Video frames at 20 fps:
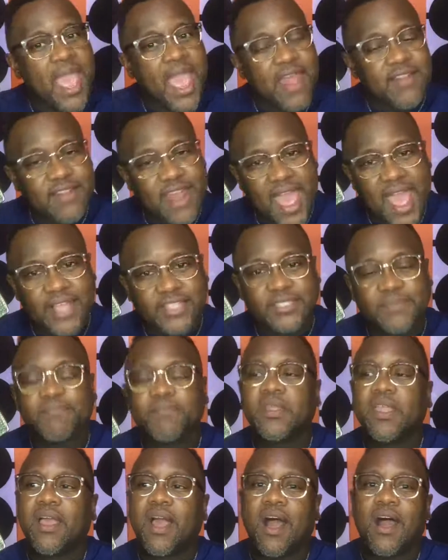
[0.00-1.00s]
And
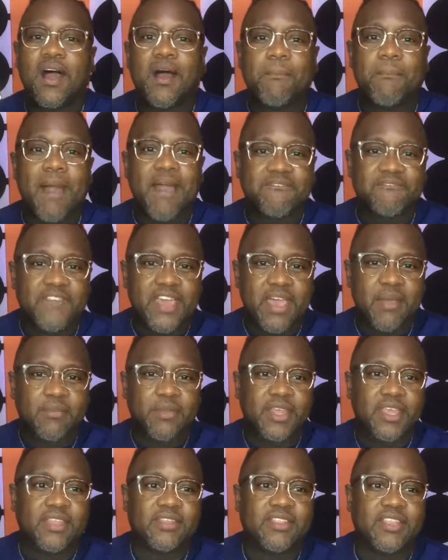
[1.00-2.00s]
next, my
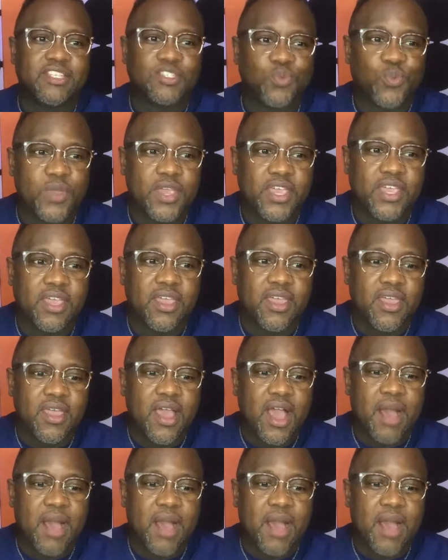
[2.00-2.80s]
family this week,